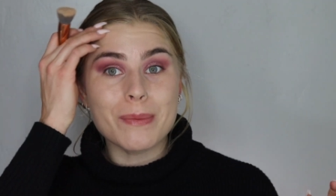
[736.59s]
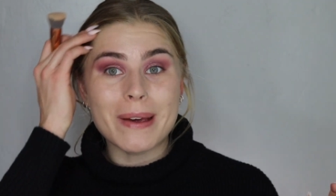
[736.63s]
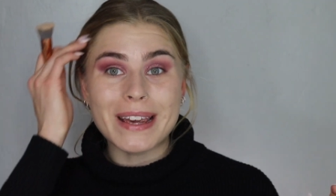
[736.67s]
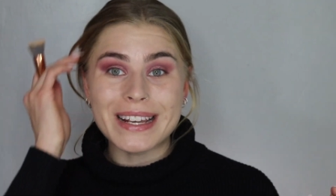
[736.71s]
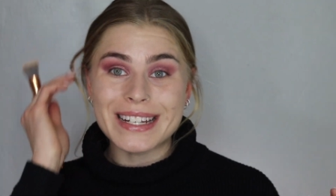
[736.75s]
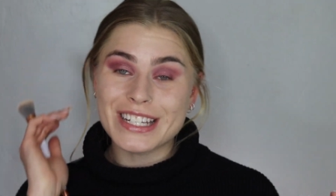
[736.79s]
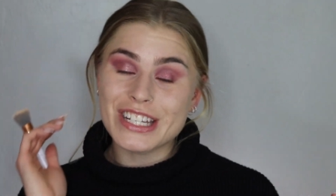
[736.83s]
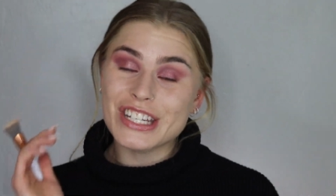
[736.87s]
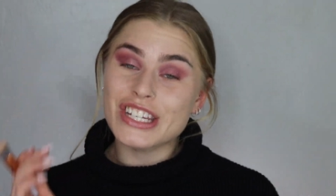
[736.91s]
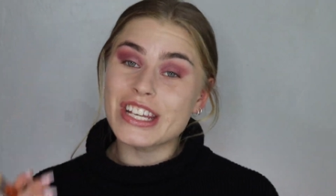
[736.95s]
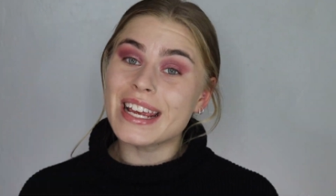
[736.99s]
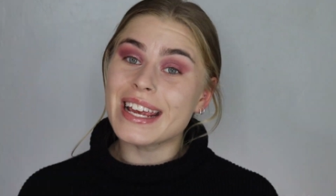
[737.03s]
my
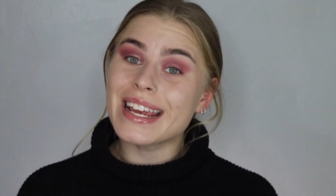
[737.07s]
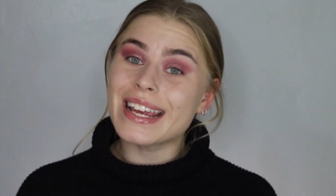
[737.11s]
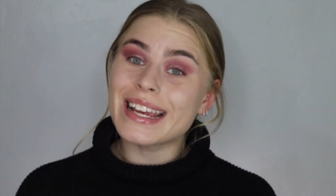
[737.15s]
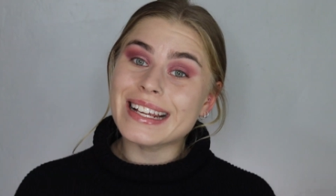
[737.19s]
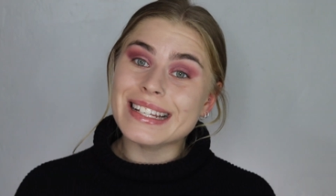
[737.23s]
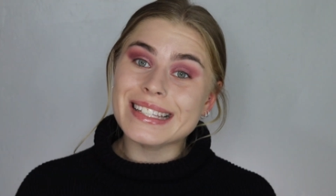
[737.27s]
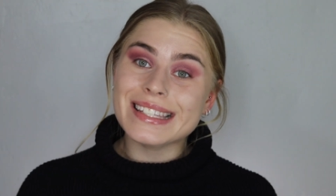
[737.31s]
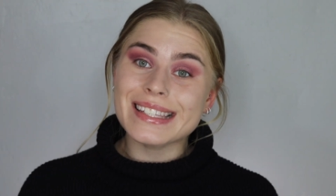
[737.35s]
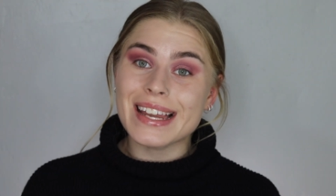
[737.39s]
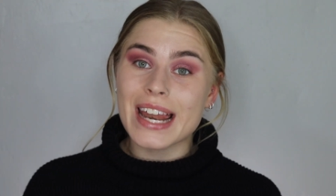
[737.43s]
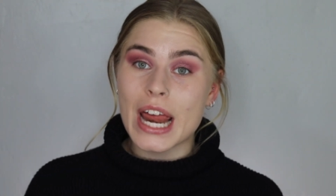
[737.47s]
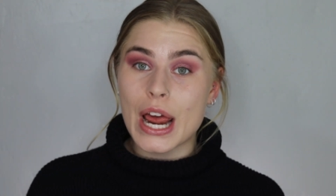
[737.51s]

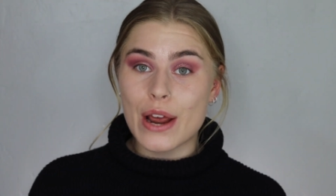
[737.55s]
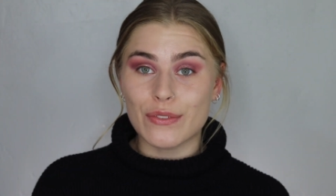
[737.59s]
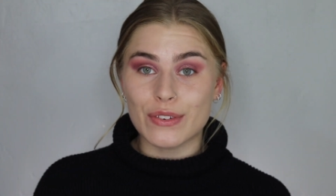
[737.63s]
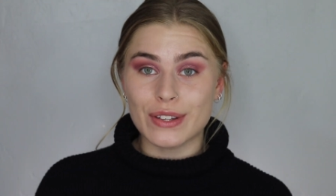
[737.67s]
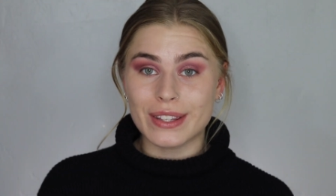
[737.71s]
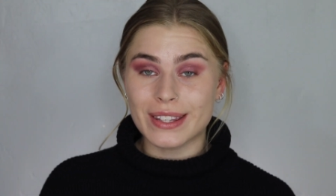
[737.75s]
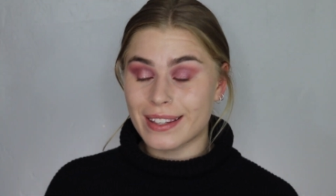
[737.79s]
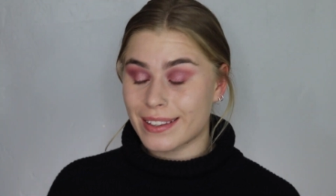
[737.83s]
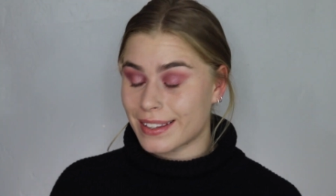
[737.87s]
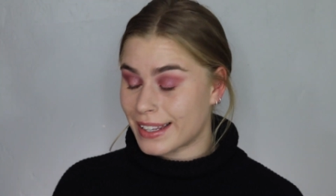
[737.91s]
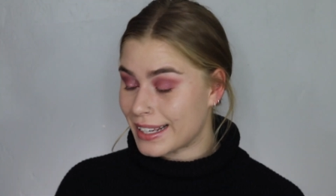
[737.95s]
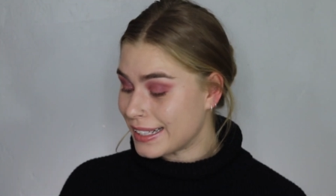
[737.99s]
cheeks and
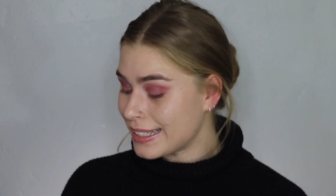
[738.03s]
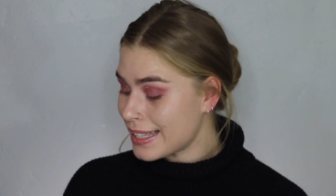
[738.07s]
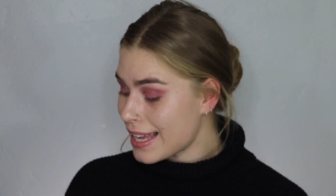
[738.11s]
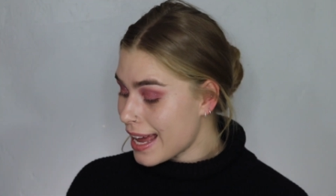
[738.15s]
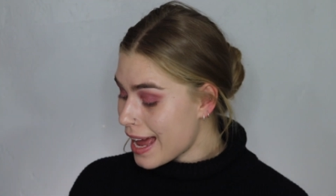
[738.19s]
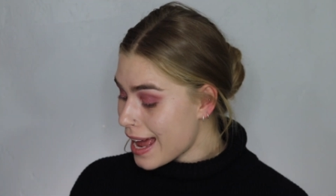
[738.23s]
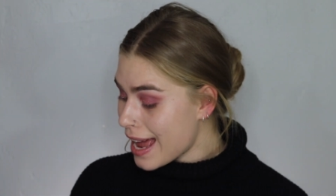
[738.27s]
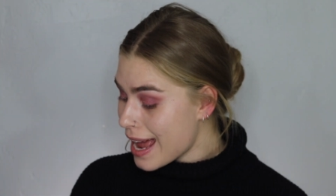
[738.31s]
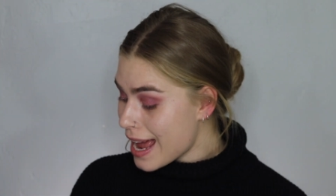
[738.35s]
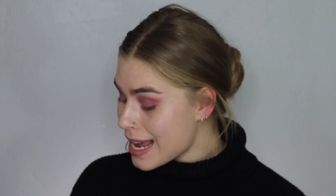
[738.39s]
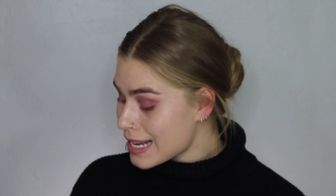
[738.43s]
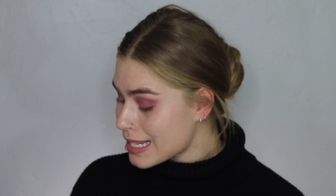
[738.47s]
everything like
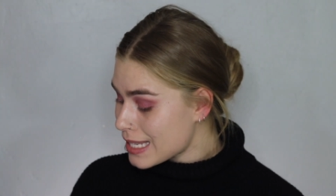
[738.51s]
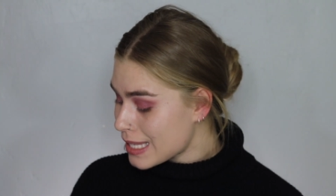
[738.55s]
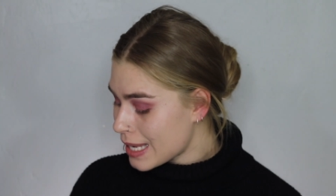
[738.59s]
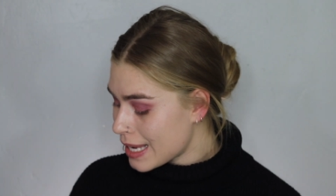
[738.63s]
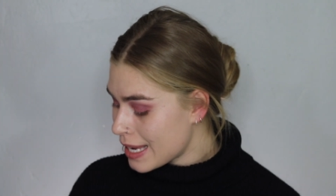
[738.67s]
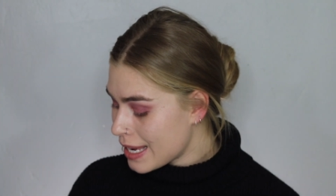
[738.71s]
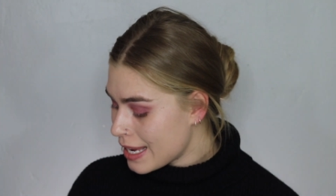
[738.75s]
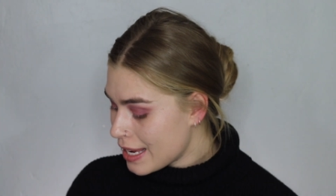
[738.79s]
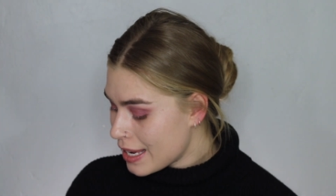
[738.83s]
that.